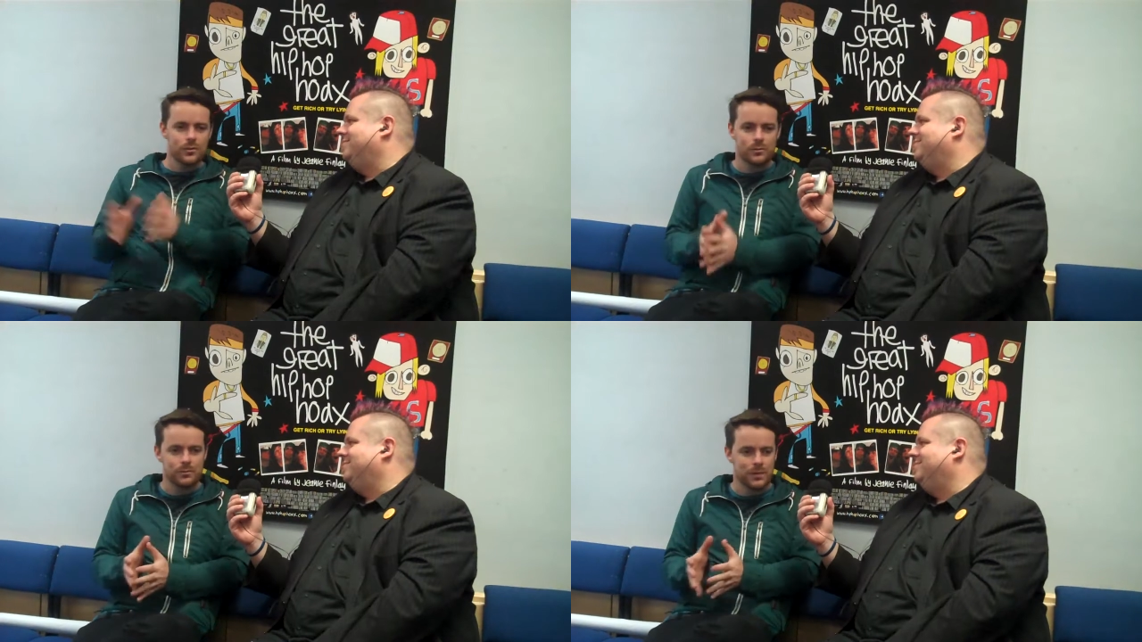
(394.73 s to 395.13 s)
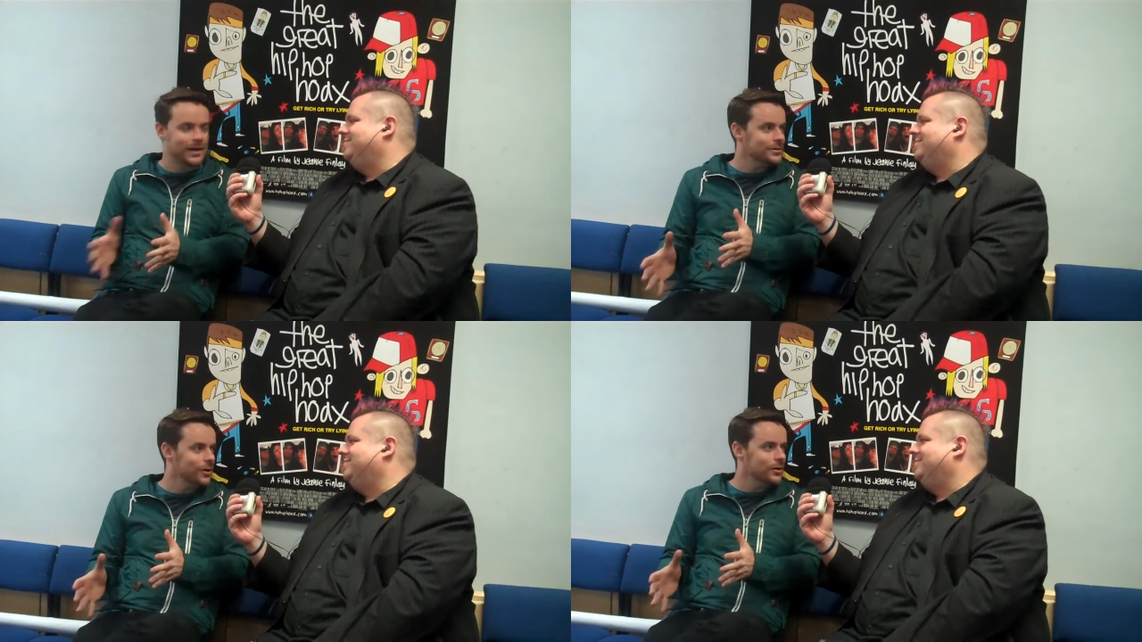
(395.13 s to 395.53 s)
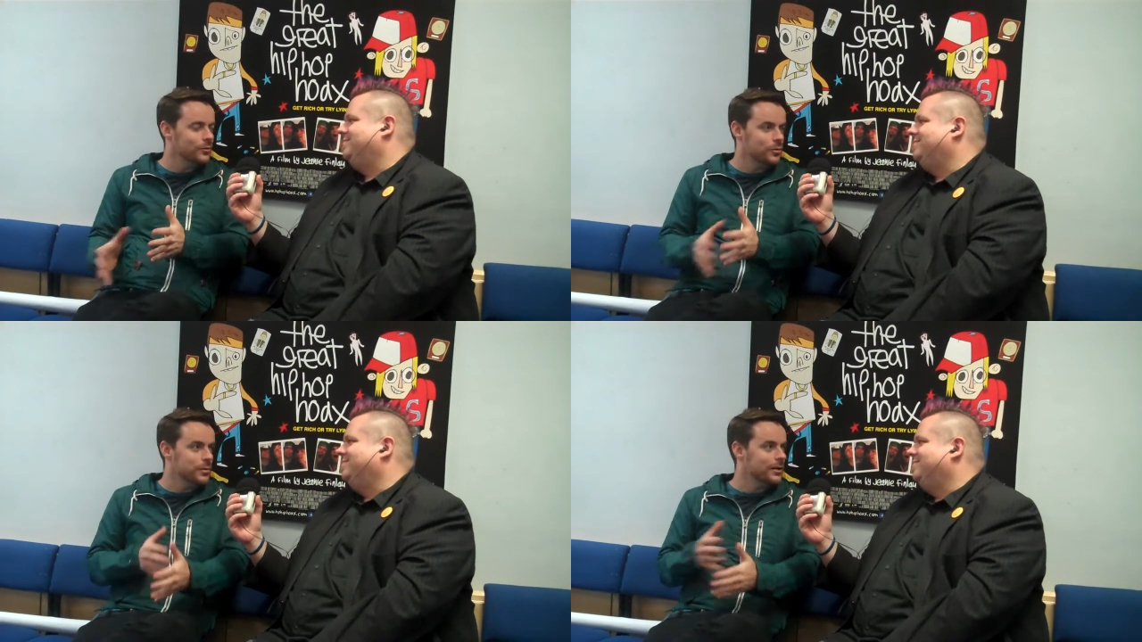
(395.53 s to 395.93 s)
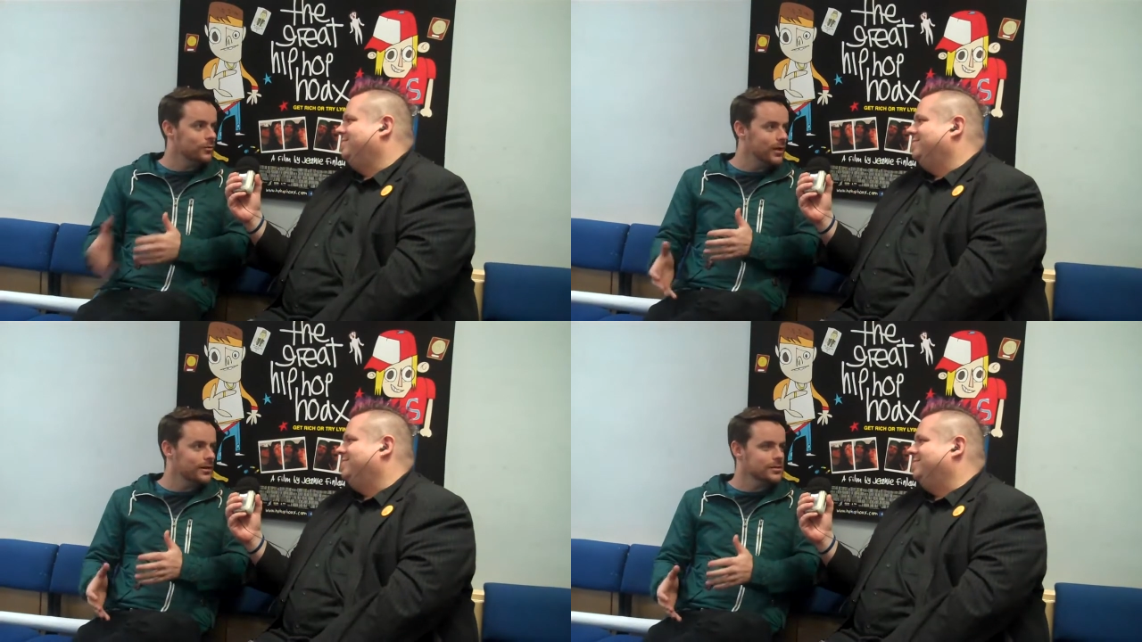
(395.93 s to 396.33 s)
Speaker 1: we're back talking, we're making
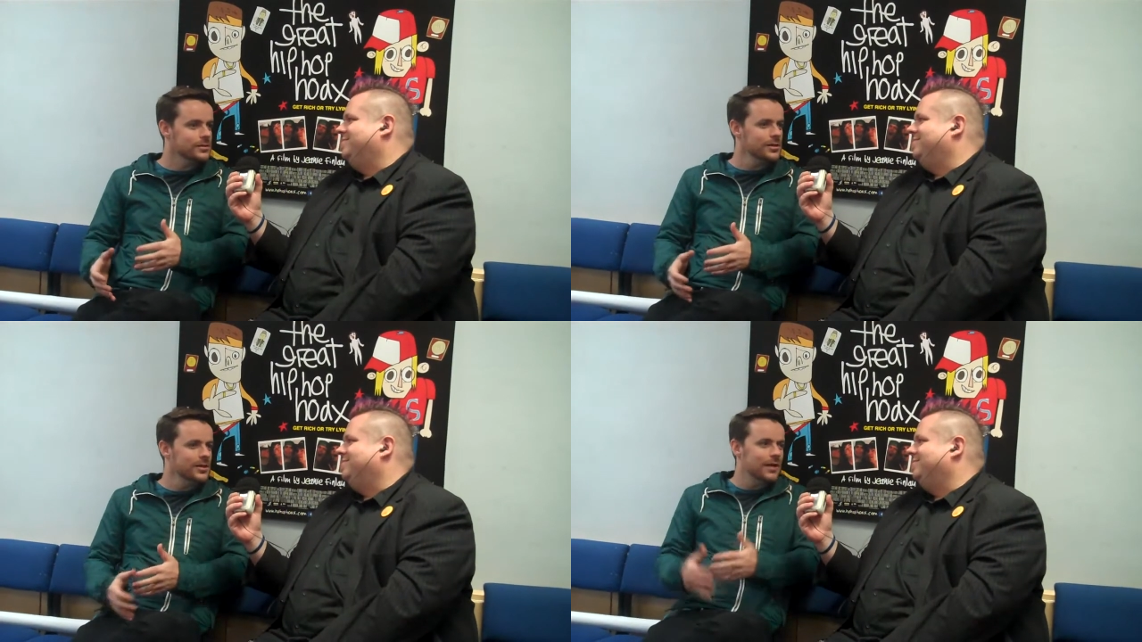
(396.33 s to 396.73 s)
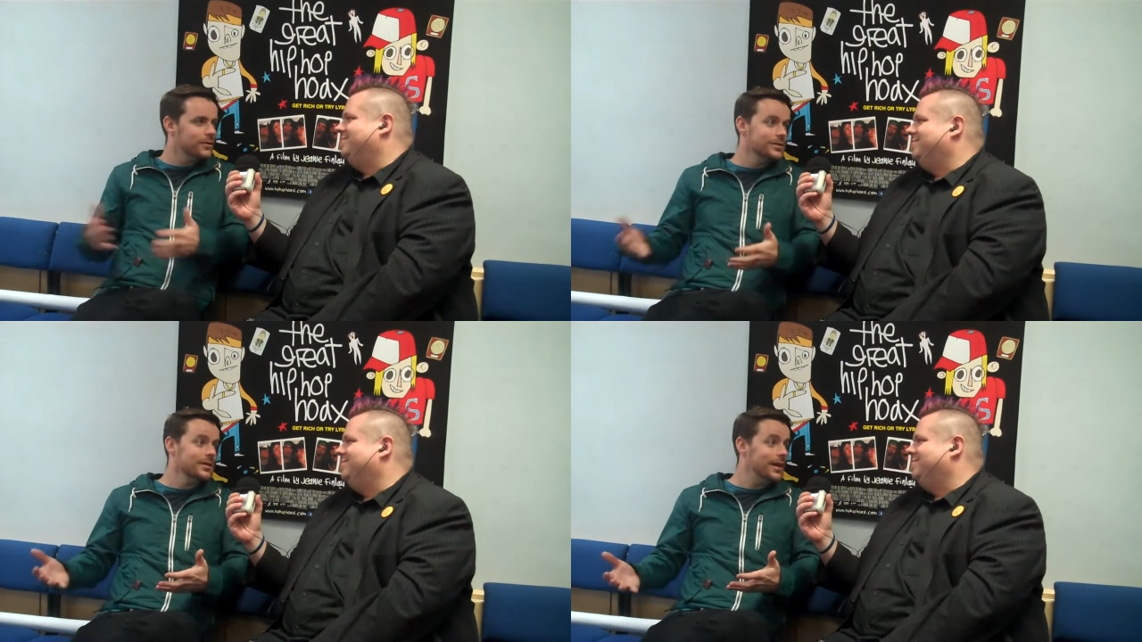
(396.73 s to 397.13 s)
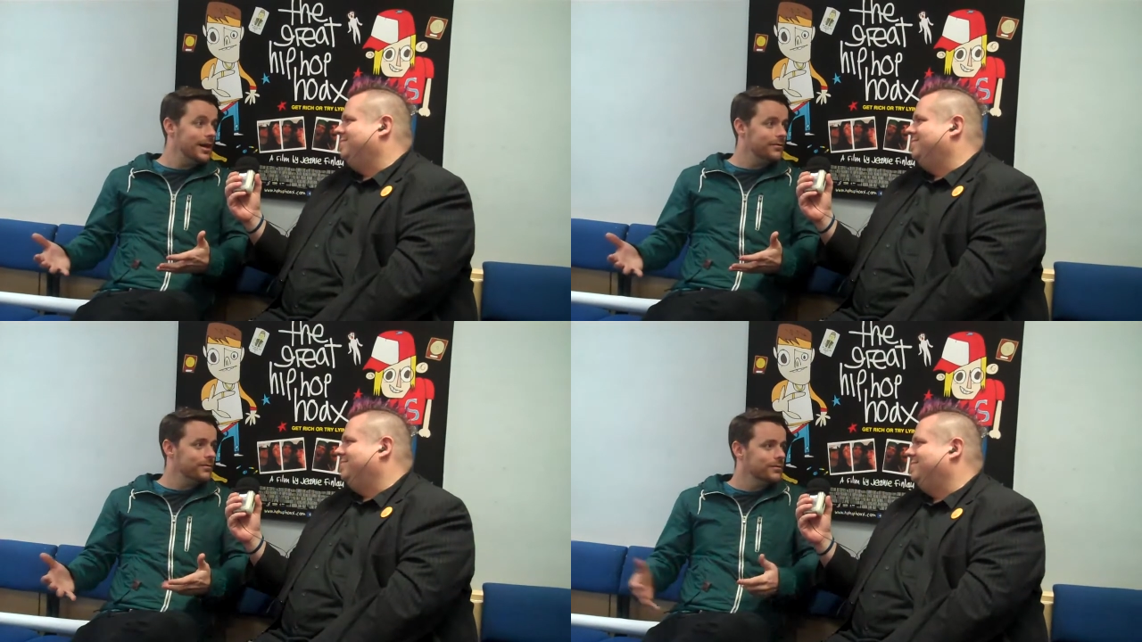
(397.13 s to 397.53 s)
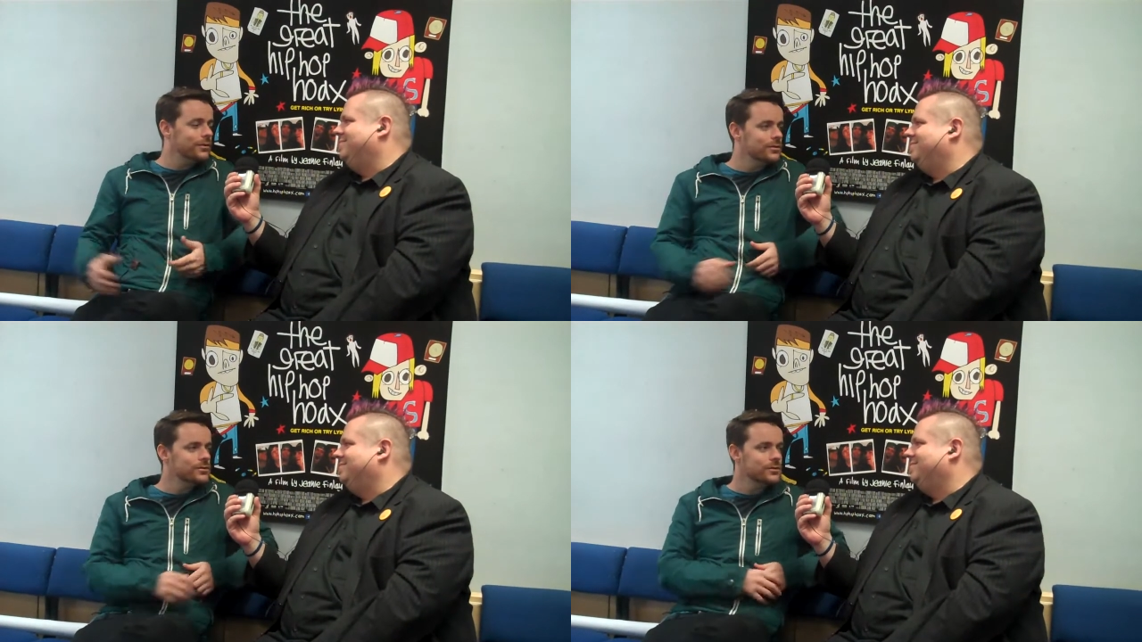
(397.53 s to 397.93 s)
records, everything's a laugh, you know,
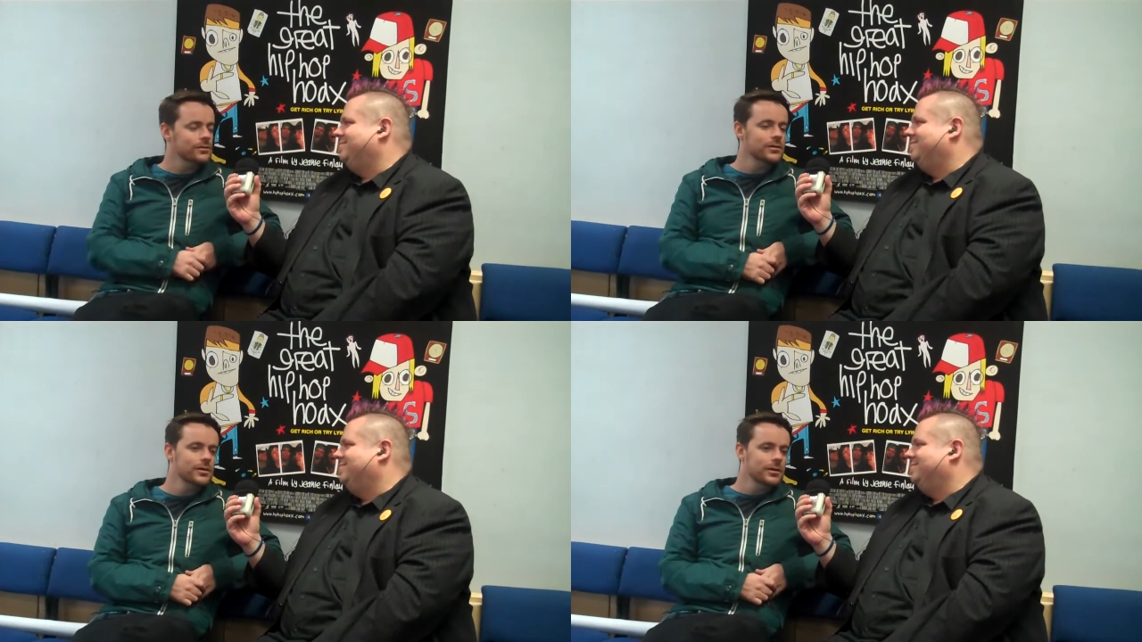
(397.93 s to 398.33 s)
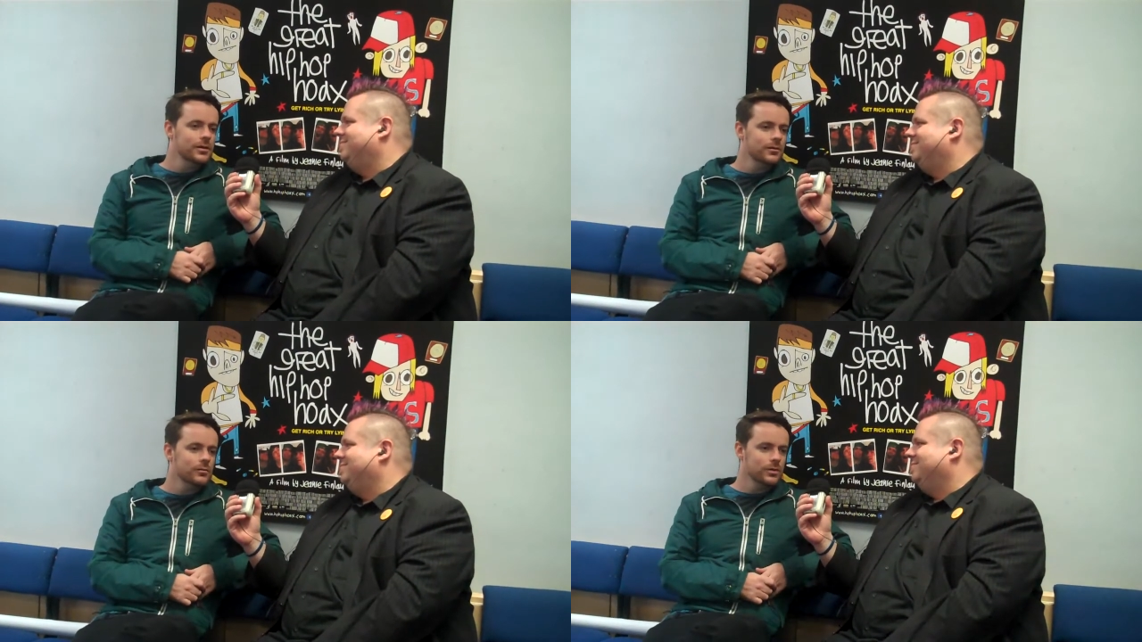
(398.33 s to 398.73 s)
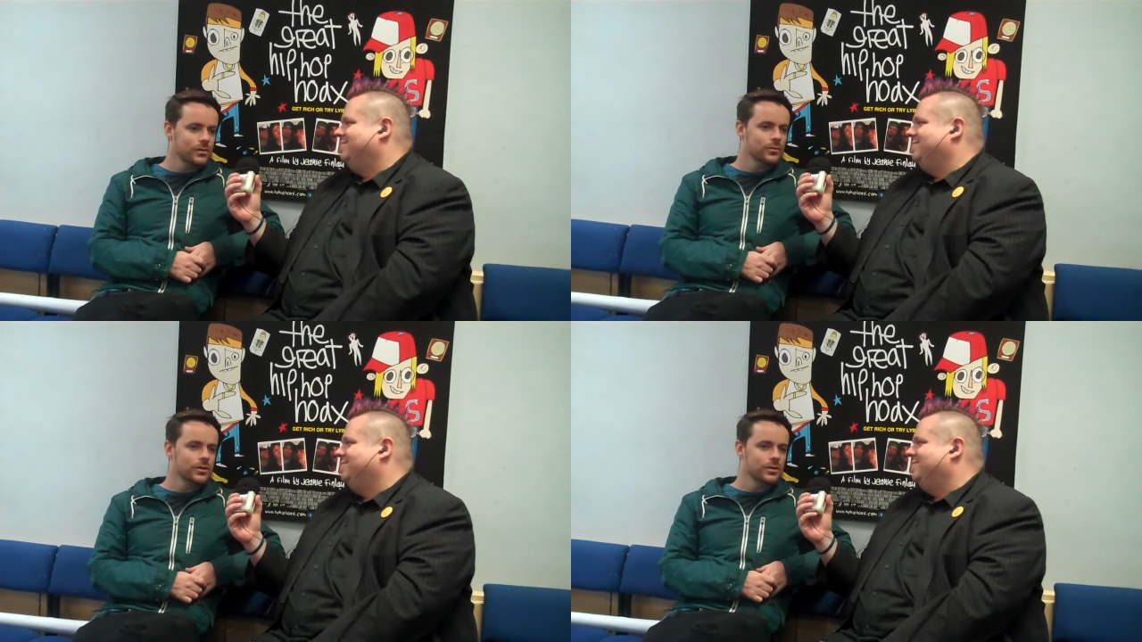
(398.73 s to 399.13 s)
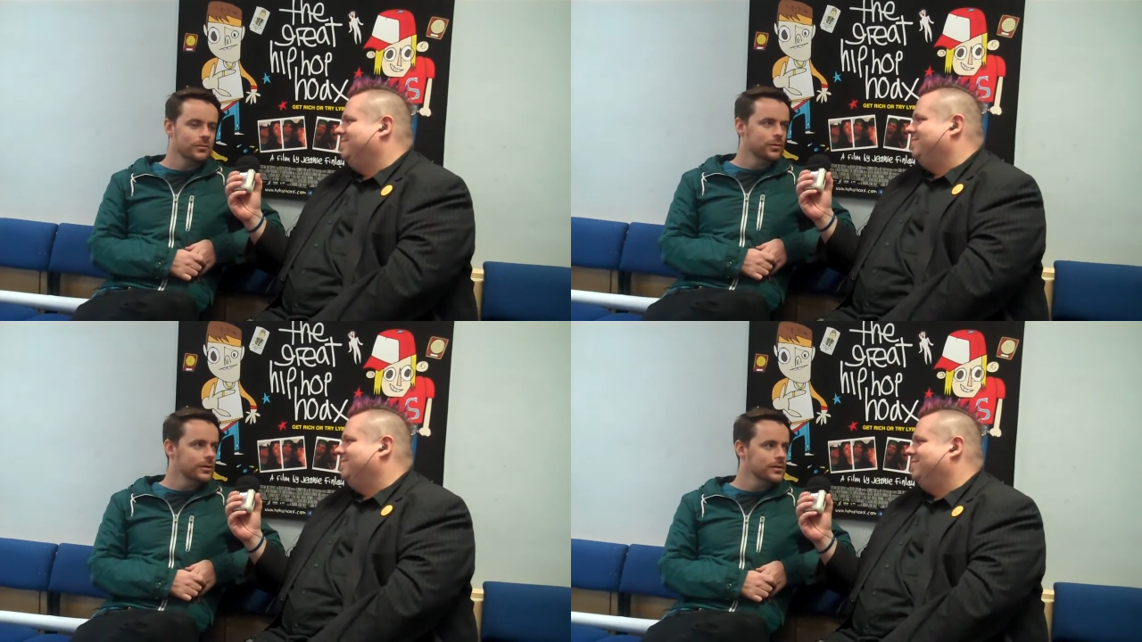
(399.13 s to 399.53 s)
so we're in a really good
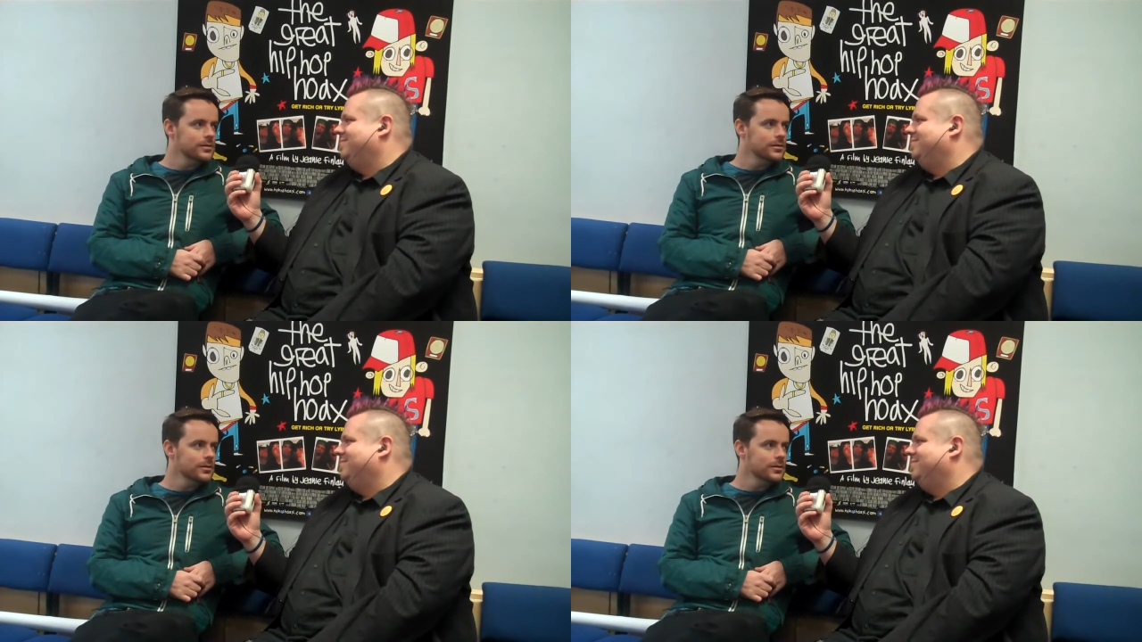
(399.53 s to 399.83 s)
place.